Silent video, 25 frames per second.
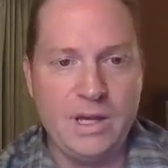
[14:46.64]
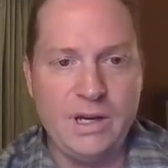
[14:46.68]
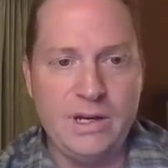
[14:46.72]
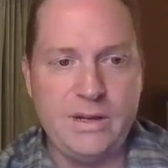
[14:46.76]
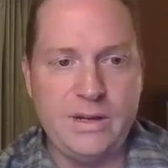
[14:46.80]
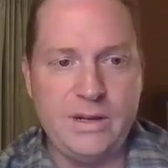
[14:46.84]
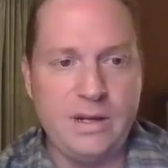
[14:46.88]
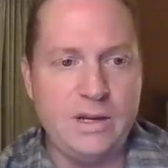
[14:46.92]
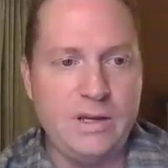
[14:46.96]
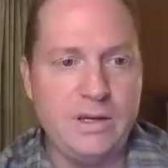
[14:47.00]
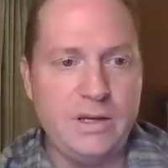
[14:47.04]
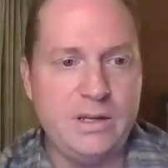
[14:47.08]

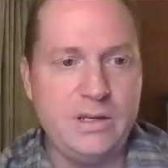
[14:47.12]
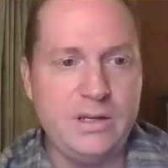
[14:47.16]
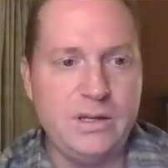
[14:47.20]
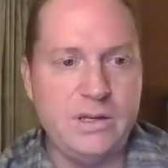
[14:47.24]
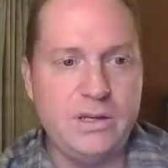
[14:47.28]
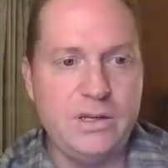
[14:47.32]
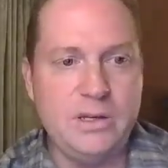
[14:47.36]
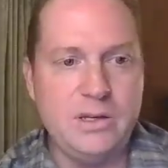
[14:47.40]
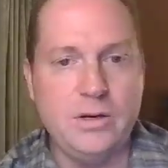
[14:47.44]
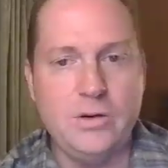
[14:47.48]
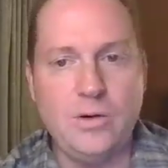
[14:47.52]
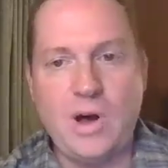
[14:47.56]
And,
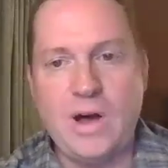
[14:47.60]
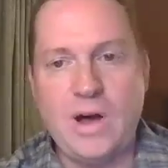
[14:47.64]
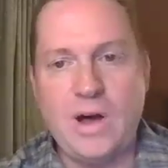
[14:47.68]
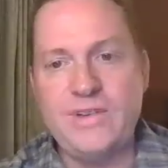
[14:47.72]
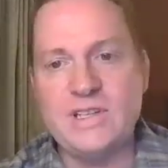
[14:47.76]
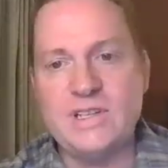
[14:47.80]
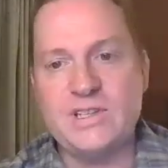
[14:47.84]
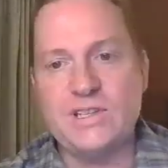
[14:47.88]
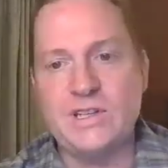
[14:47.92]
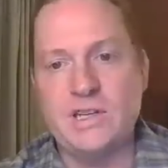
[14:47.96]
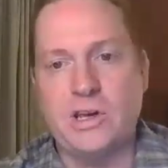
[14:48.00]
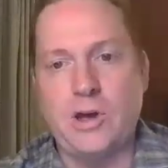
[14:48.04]

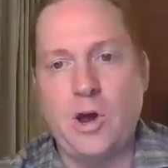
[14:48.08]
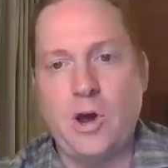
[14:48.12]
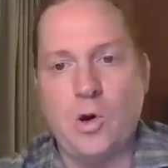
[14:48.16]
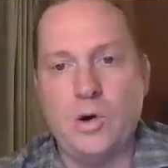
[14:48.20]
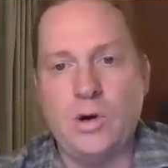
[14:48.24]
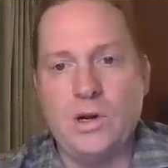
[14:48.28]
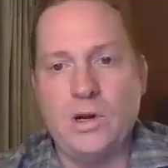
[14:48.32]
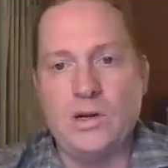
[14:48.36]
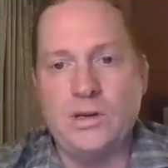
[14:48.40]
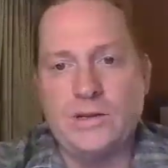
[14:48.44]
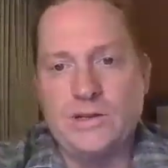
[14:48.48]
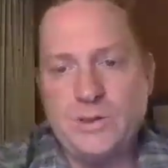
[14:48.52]
obviously
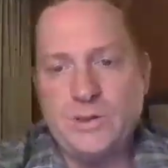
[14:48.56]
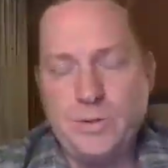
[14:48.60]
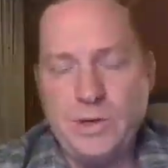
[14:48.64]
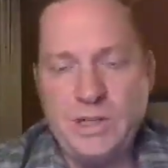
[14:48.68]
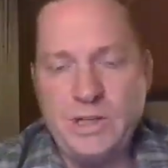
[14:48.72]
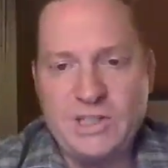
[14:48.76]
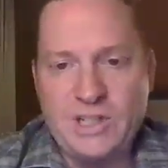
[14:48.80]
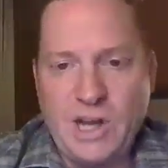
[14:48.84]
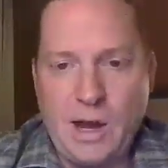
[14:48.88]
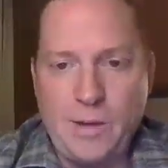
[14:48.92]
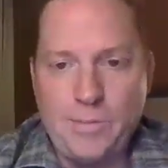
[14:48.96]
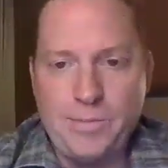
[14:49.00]
go to
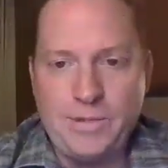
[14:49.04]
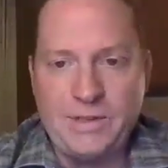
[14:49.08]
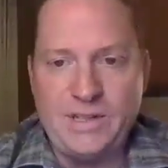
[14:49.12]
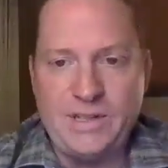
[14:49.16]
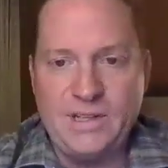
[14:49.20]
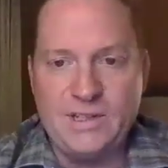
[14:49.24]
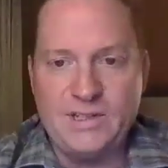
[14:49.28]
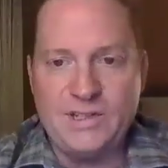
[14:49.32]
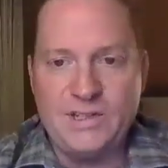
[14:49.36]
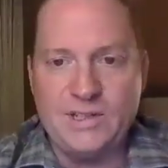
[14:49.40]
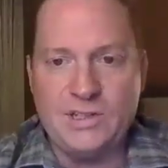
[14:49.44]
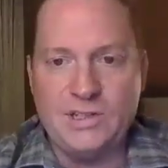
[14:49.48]
speech
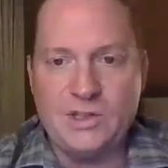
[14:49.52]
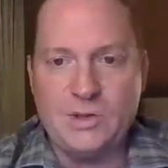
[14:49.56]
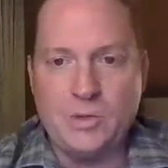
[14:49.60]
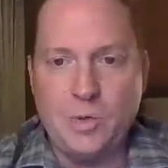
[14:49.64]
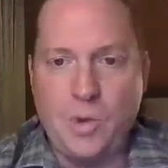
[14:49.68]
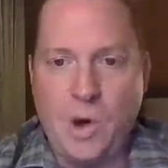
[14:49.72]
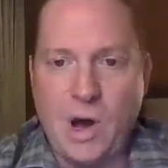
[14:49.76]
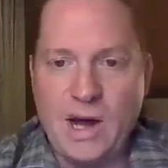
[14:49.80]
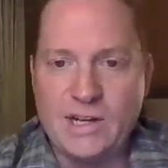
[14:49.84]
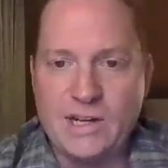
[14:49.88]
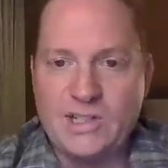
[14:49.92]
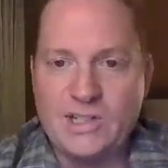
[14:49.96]

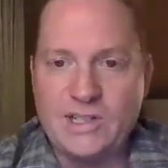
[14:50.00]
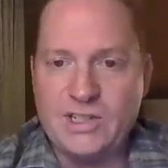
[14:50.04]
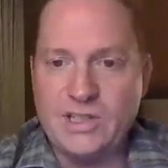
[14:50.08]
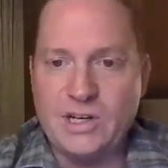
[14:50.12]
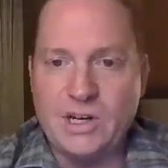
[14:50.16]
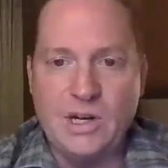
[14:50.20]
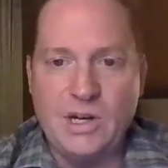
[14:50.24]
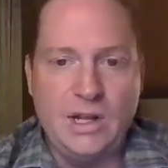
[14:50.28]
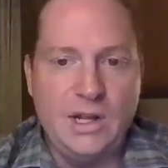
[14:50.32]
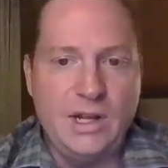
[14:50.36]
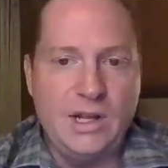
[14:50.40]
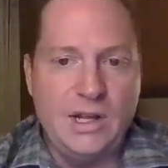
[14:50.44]
competitions,
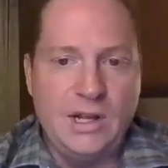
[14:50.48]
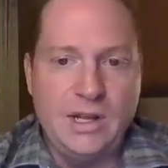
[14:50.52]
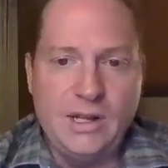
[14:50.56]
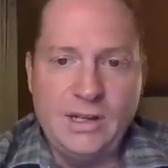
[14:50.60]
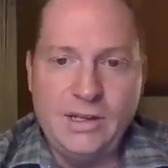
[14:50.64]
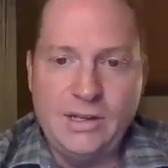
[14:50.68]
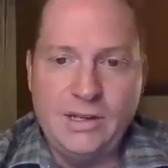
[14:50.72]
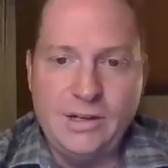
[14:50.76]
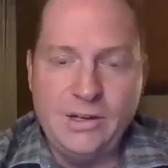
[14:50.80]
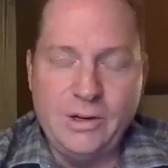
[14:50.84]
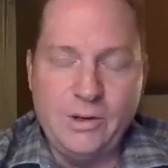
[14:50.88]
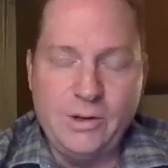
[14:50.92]
watch,
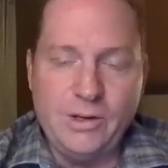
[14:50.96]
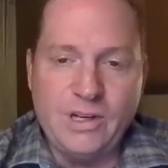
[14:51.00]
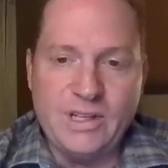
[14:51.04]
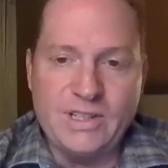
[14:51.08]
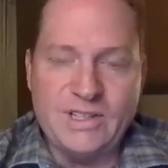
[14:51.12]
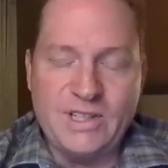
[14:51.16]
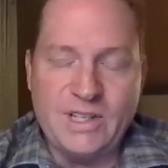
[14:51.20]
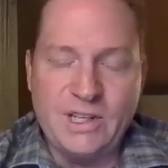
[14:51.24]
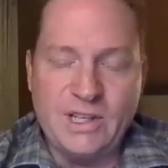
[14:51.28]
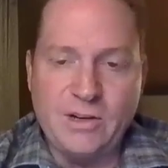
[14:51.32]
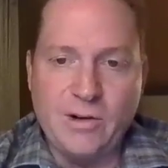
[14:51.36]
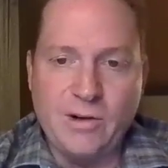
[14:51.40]
you
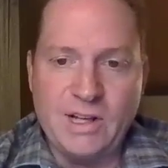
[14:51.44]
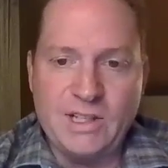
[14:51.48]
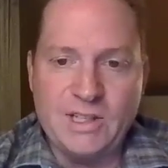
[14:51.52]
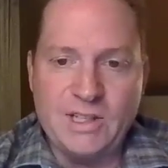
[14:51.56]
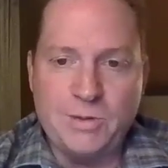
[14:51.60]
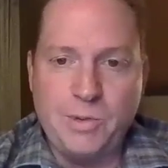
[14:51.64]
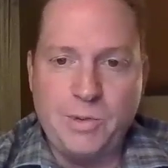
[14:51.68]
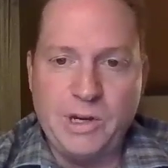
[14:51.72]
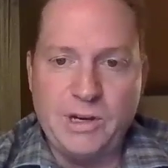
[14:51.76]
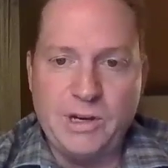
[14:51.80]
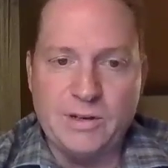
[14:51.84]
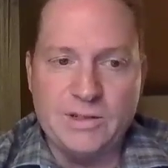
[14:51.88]
can see
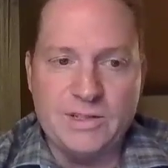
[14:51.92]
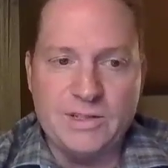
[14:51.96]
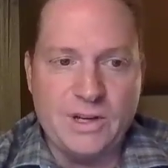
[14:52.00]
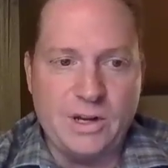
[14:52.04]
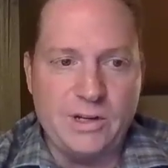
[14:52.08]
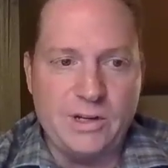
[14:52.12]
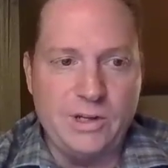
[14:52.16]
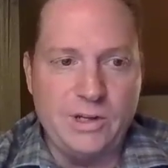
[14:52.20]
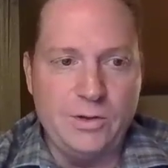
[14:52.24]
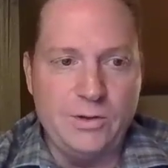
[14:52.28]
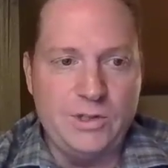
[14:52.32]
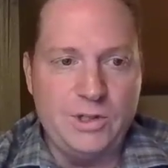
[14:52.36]
great
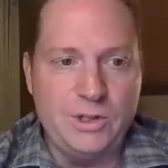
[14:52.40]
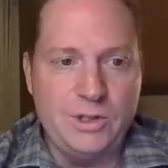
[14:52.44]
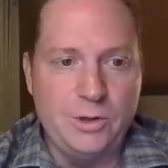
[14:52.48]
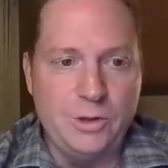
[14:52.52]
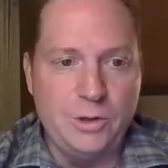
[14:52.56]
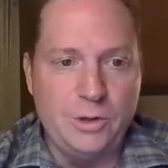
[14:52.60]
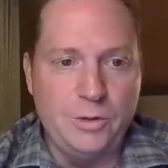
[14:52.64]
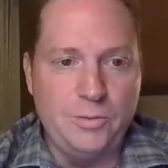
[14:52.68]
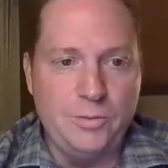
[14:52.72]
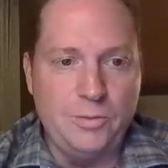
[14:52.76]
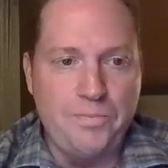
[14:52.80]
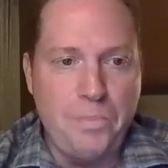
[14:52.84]
speakers on
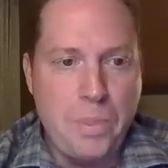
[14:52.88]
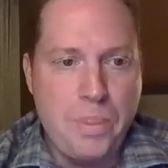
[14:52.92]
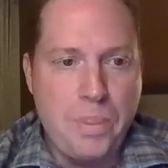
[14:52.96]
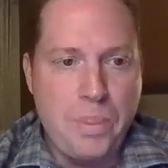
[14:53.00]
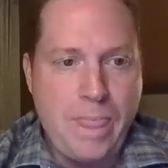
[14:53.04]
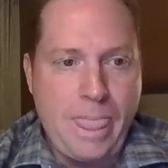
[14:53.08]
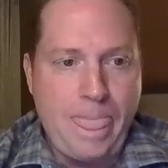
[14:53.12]
YouTube.